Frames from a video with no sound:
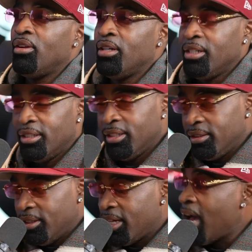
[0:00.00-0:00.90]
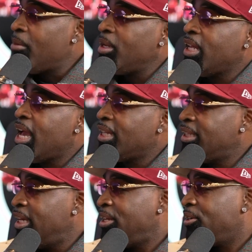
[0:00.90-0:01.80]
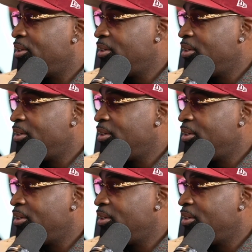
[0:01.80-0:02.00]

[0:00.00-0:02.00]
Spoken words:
the Comedy Act Theater.